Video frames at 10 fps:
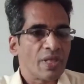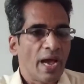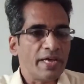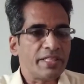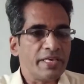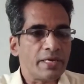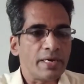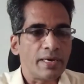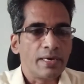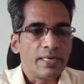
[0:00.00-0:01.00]
I think
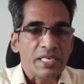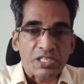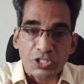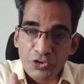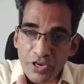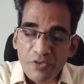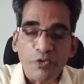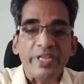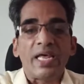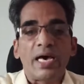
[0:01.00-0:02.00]

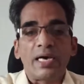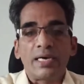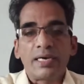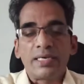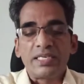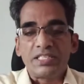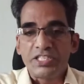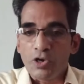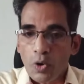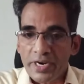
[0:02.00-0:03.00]
Srivina,
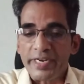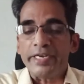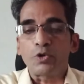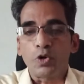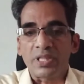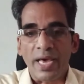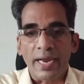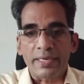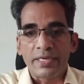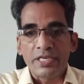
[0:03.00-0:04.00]
she already told
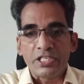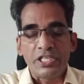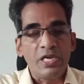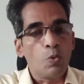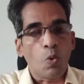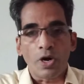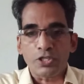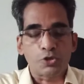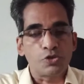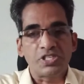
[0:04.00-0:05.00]
that she
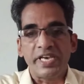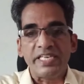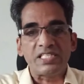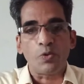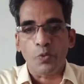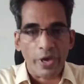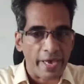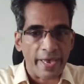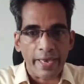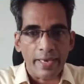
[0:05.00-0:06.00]
wants to change the
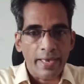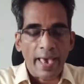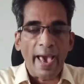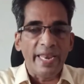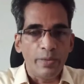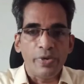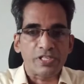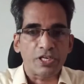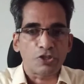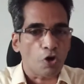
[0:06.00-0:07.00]
way
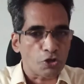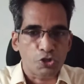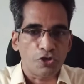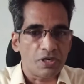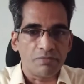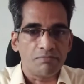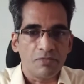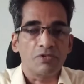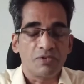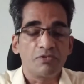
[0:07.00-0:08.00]
animals are tortured
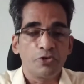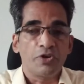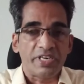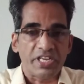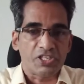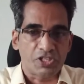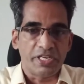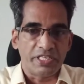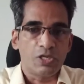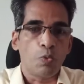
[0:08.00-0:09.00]
during
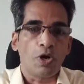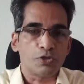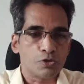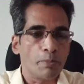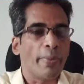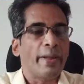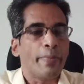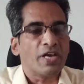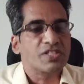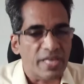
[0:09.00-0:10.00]
testing. She wants to
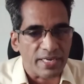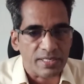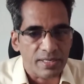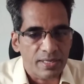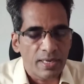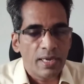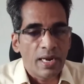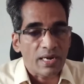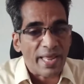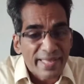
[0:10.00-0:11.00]
bypass that.
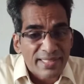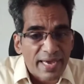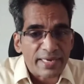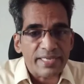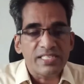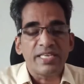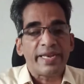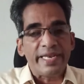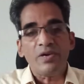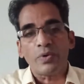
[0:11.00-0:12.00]
Like that, is there
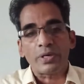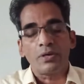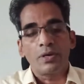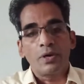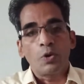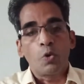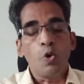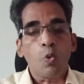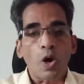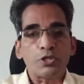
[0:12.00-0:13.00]
anyone
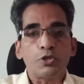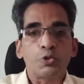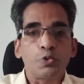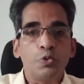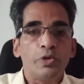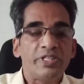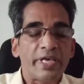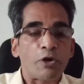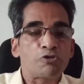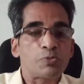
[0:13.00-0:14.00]
who want to do in
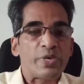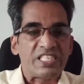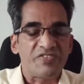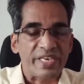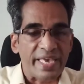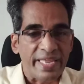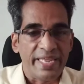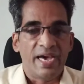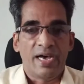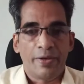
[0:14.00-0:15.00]
their own specific
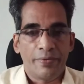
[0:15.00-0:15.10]
area?